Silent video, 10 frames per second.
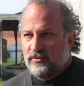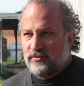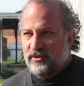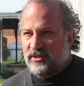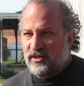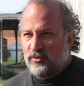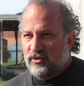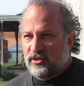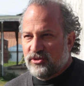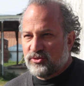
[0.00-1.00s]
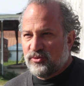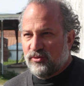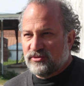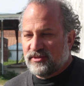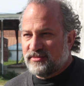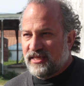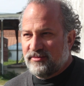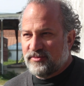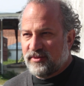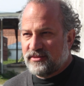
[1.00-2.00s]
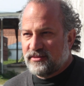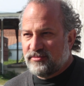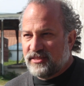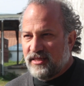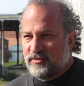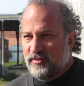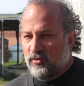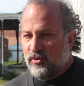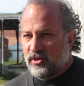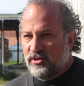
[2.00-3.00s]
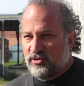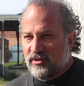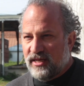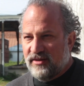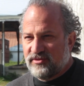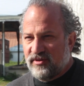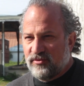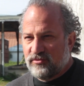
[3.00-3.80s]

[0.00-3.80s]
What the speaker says: We think we're in control sometimes, but sometimes people walk into your life and you